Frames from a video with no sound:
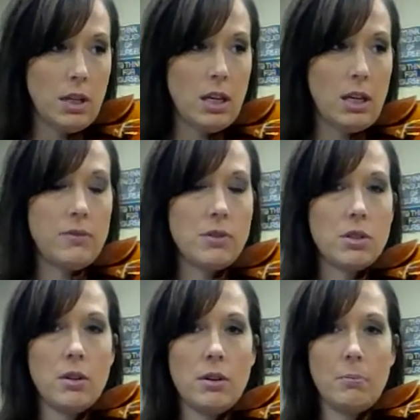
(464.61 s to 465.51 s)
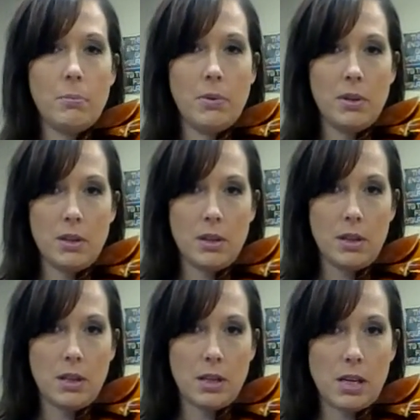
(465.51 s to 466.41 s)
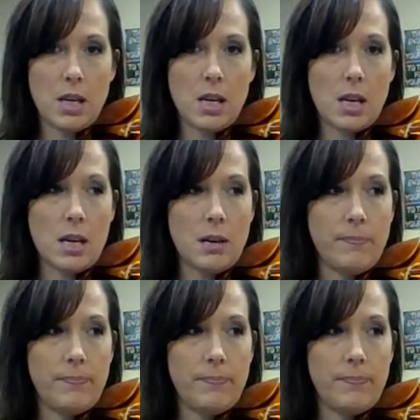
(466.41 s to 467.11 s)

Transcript: F sharp, E.